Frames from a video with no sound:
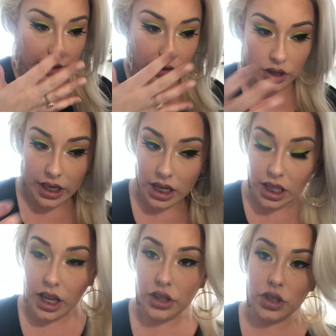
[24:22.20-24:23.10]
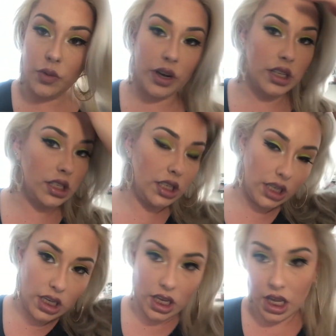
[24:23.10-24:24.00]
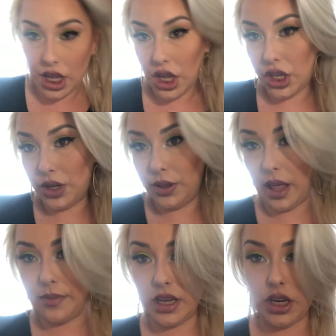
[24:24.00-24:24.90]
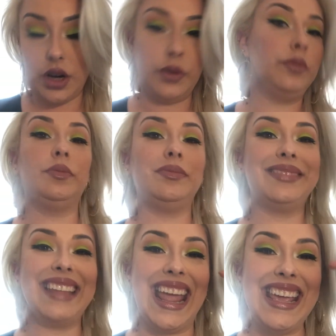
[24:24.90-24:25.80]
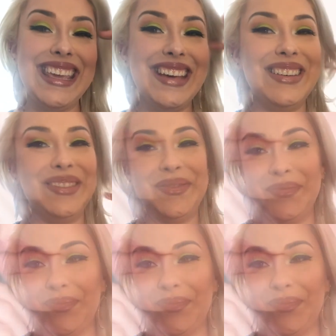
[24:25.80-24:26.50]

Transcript: If there's anything else you want to see, you let me know. Thank you.